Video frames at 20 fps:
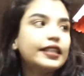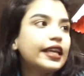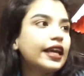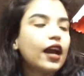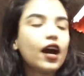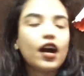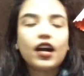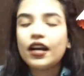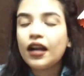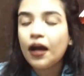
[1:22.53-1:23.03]
they
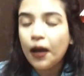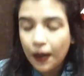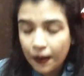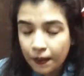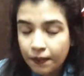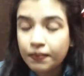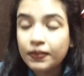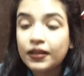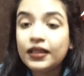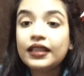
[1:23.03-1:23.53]
are
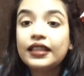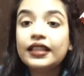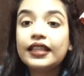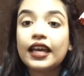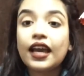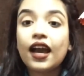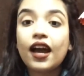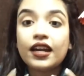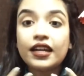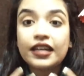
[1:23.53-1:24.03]
humble,
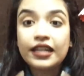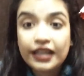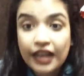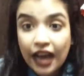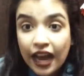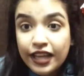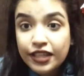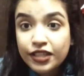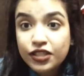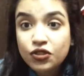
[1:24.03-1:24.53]
they are
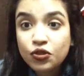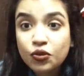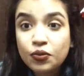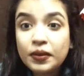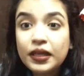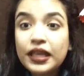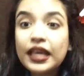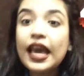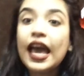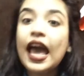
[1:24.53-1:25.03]
nice to
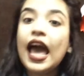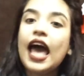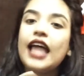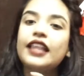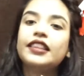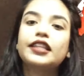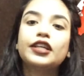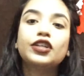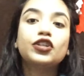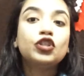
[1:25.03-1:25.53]
me,
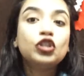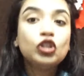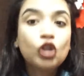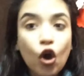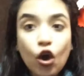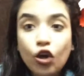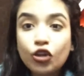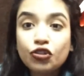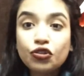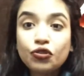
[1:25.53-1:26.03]
and they
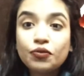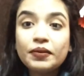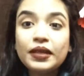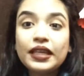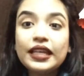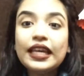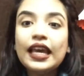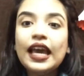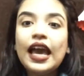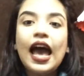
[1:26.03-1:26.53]
talk to
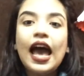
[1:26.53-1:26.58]
me,